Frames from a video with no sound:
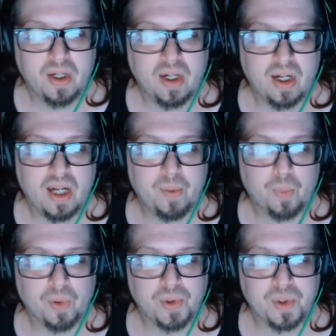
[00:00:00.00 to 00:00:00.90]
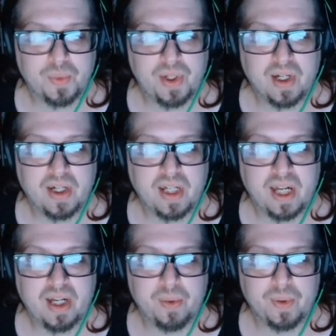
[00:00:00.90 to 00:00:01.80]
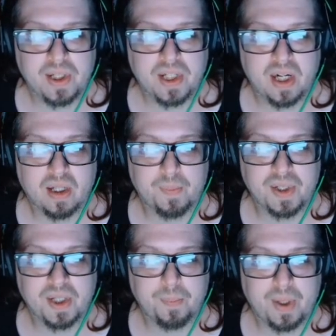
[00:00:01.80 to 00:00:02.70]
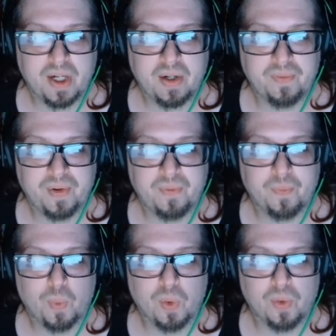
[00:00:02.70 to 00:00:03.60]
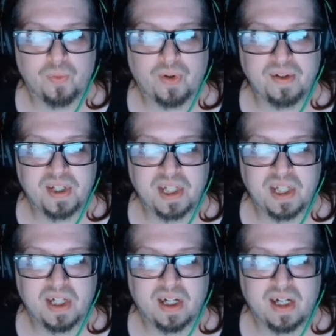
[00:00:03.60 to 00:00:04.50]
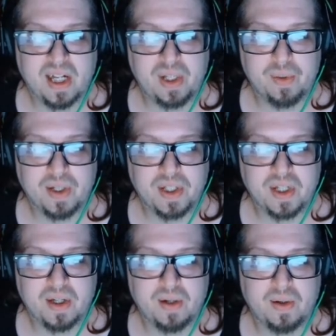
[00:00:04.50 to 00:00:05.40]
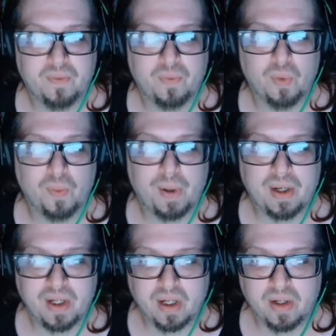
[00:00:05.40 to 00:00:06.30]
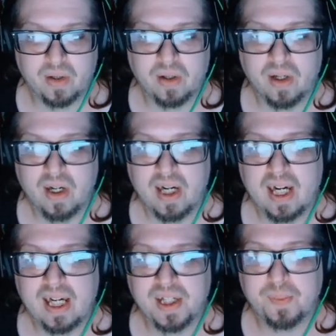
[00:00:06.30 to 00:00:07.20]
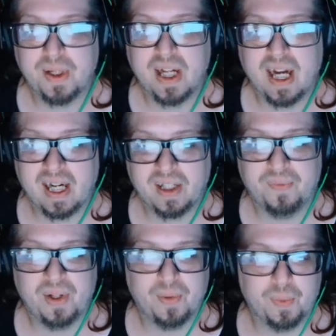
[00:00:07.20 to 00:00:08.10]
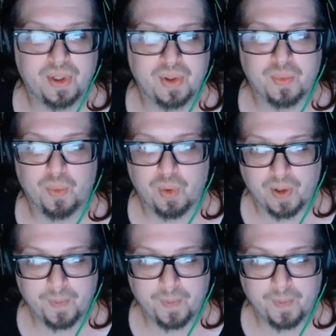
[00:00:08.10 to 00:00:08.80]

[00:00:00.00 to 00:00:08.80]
and World 390 AUS LMS competitive, and World 569 AUS for Bounty Hunter has been activated with this Rhoda.